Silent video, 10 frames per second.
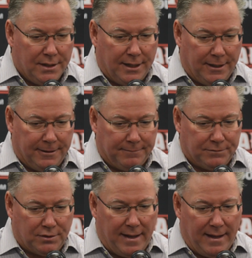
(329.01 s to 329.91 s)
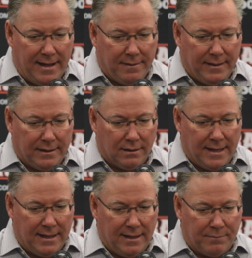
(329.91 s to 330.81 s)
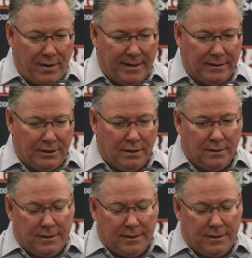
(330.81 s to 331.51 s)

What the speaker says: So I think a guy like Brandon Young